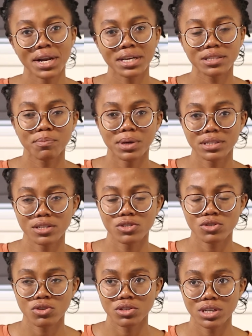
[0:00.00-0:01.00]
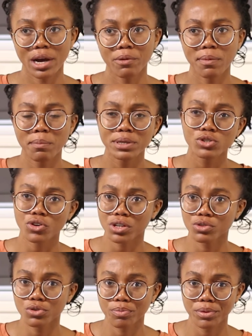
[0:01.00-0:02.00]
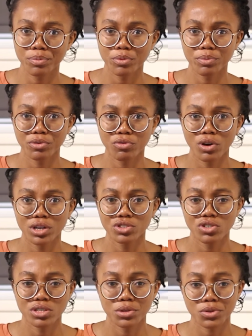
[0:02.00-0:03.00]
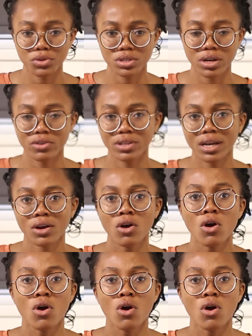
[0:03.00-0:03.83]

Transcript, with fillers: an independent study i remember talking to people before i chose this course and i was like